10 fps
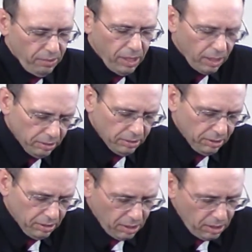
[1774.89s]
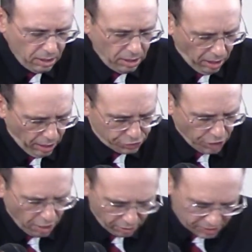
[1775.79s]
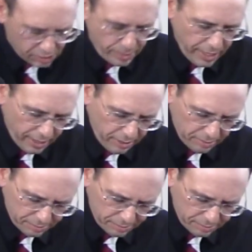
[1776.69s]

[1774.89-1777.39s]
Well, generally speaking,